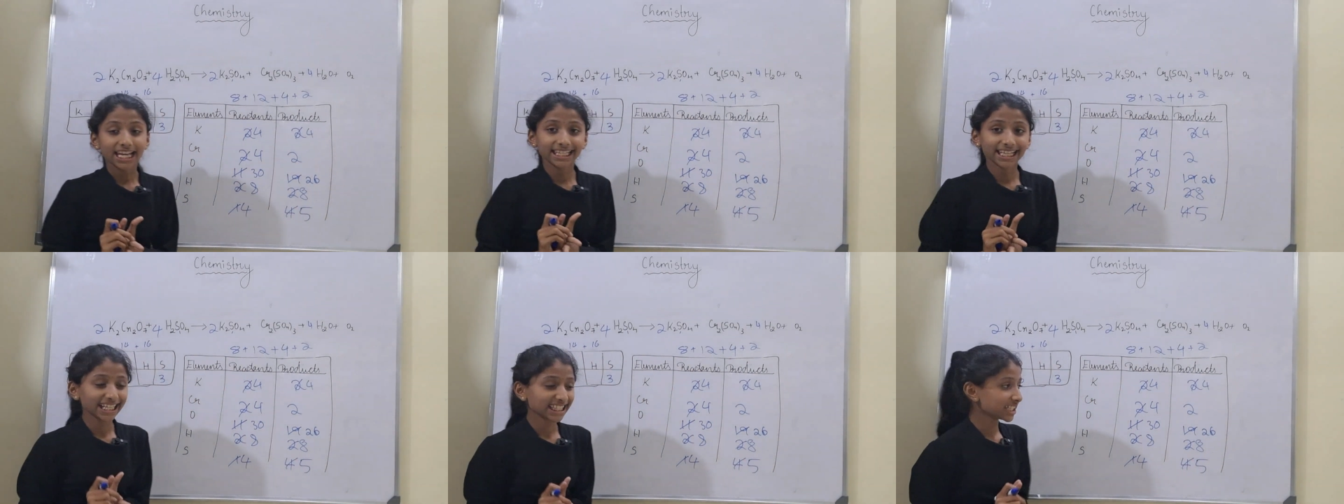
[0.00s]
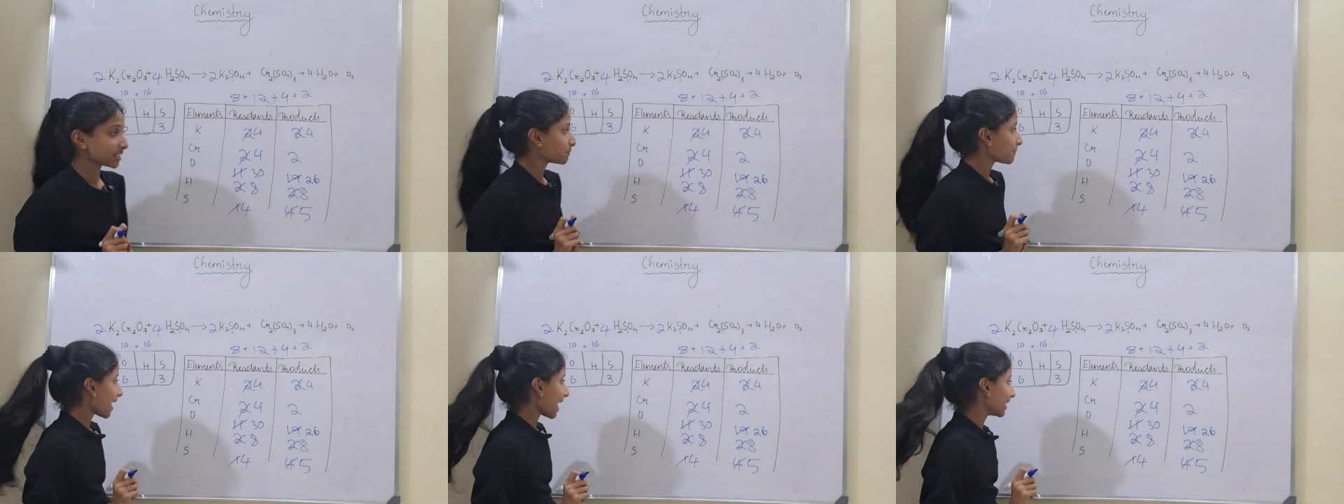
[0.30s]

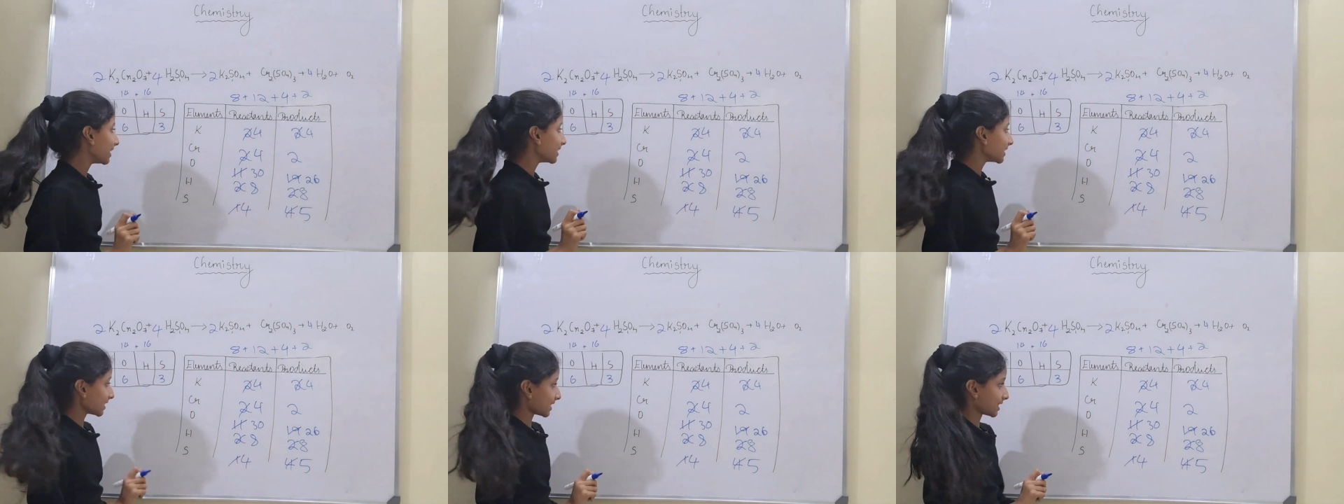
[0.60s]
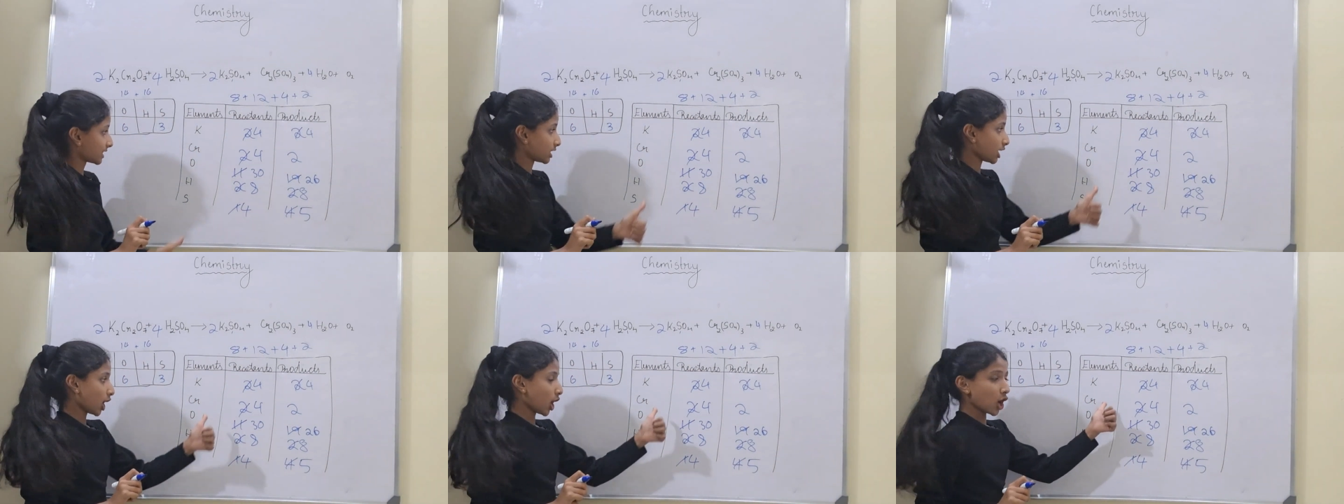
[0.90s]
let's
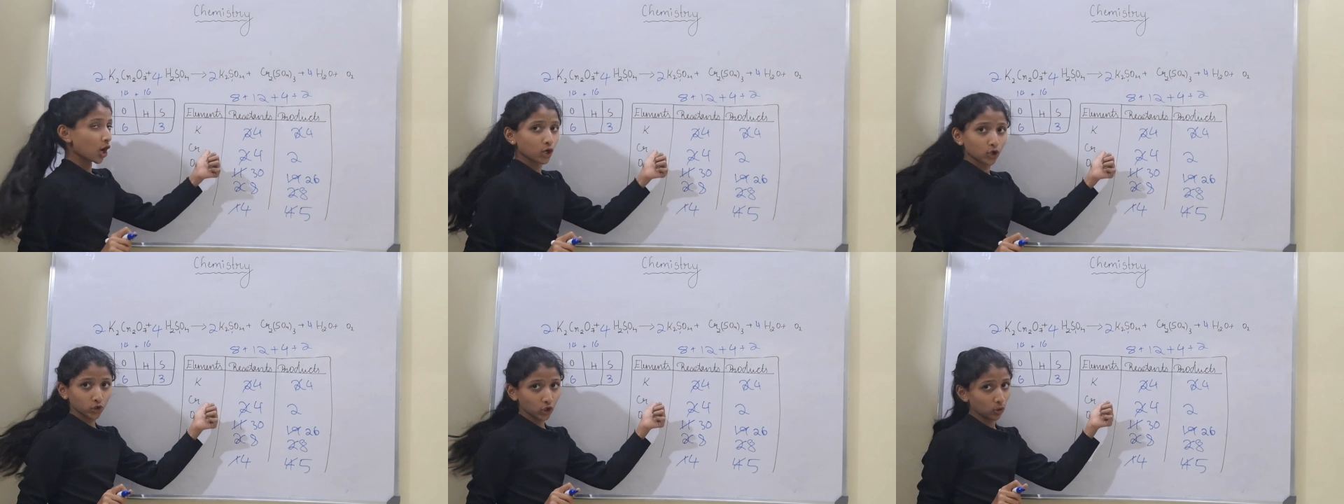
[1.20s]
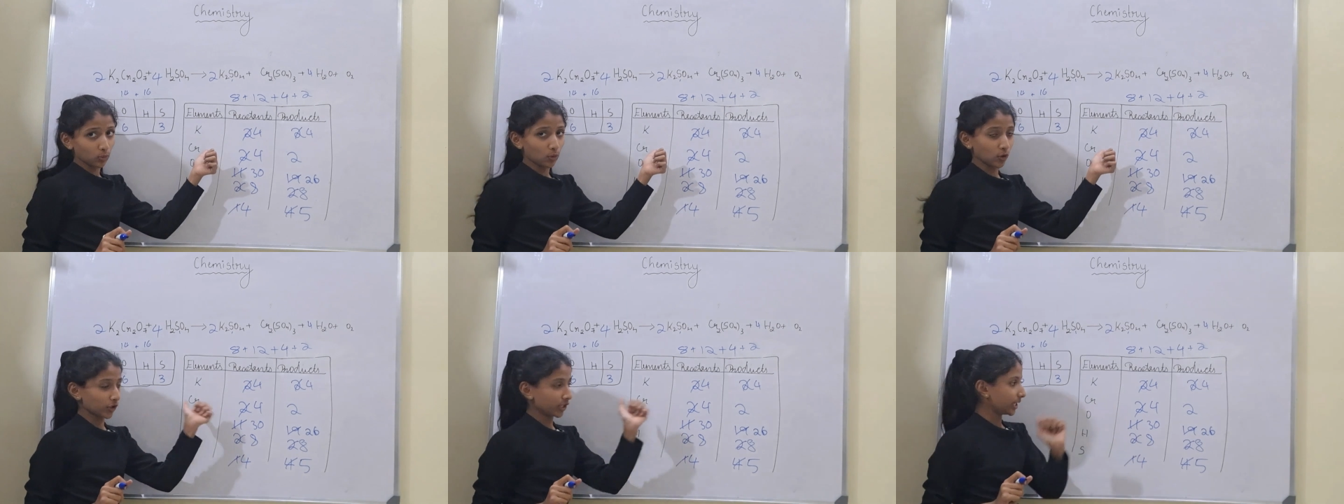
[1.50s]
balance
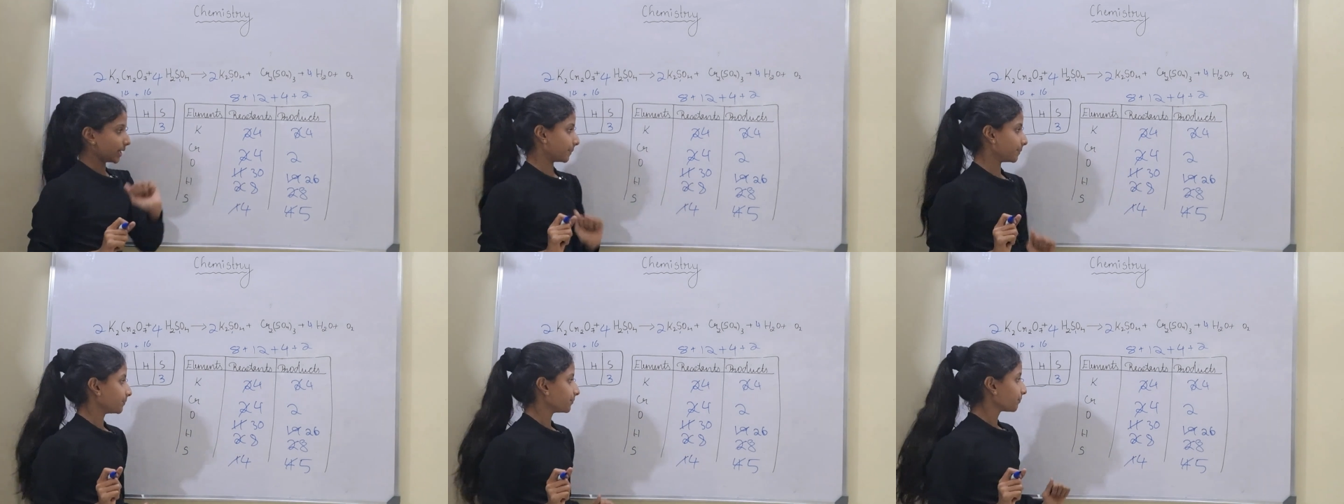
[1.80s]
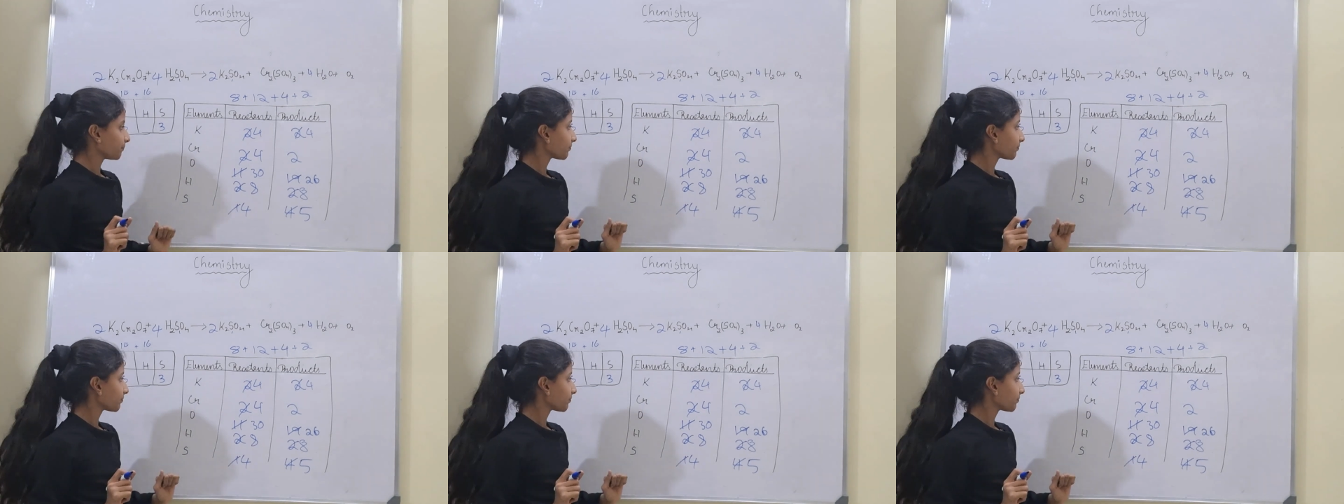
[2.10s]
chromium.